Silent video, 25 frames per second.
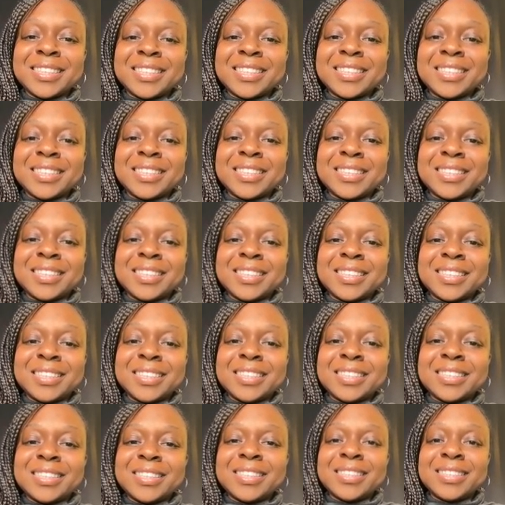
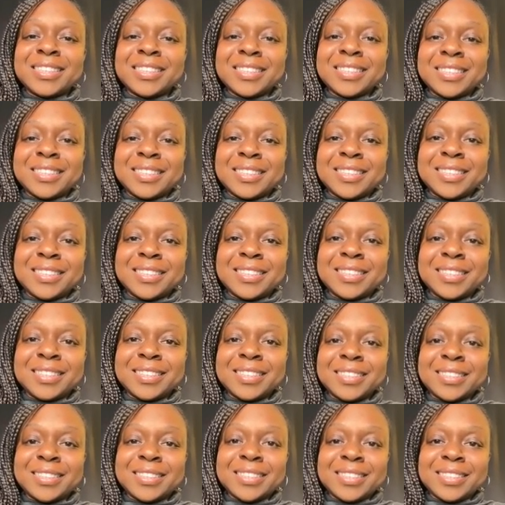
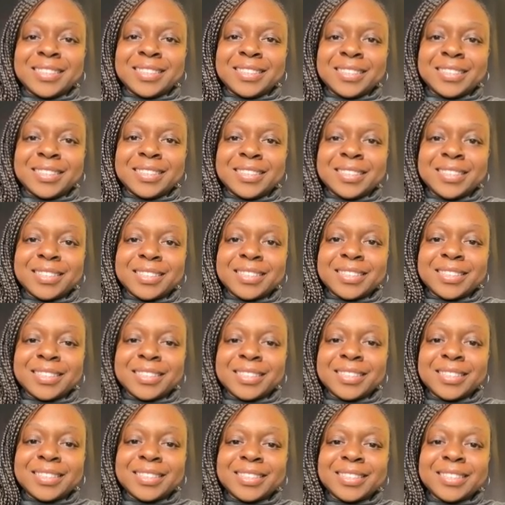
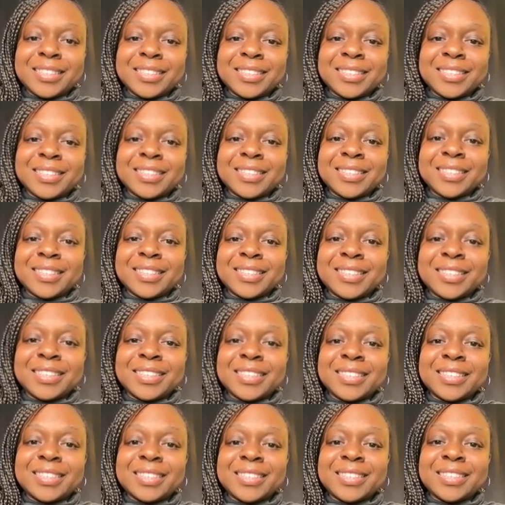
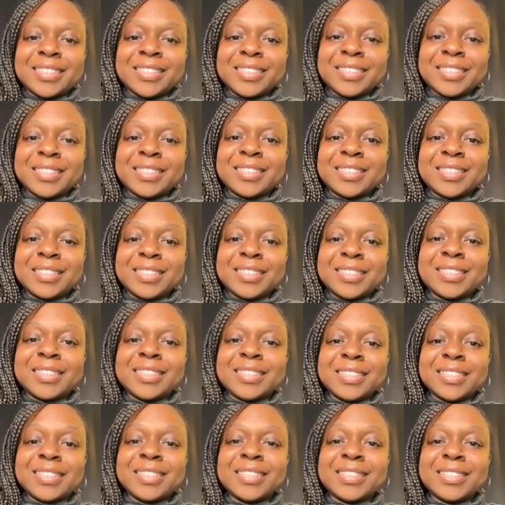
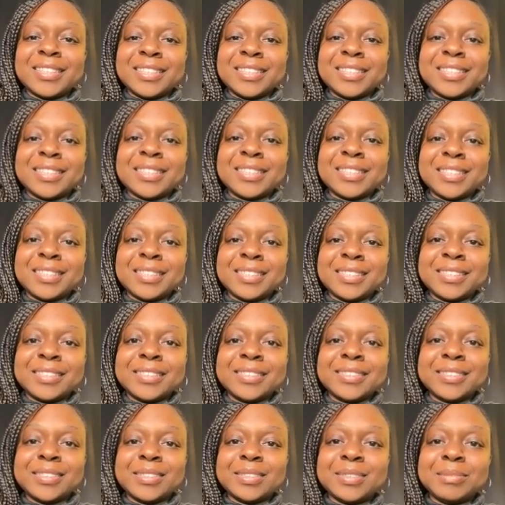
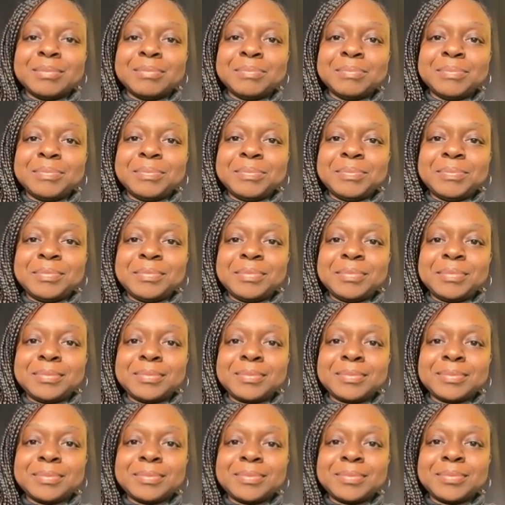
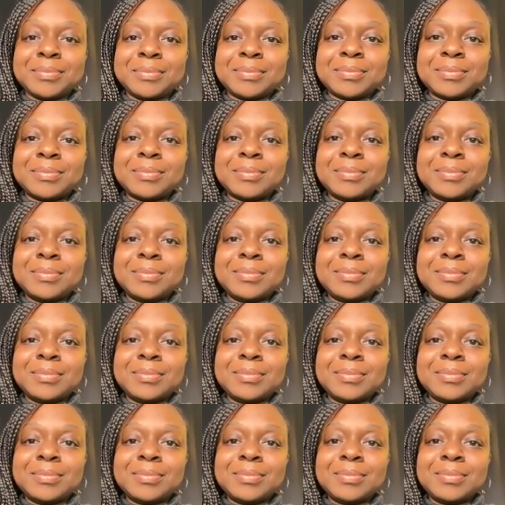This person isn't speaking.